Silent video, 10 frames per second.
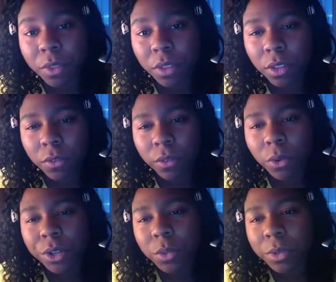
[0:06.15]
the
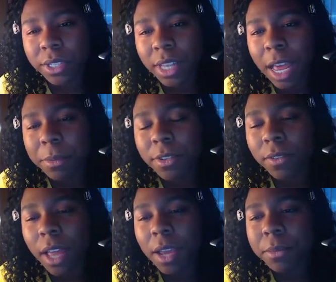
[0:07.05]
floors were slabs of
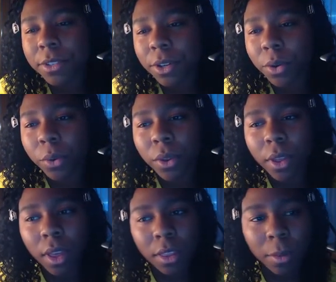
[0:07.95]
limestone,
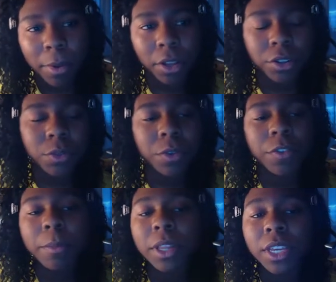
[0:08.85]
the pillars were
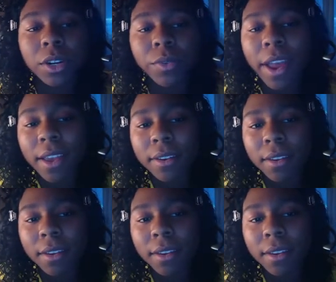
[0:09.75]
vermilion red,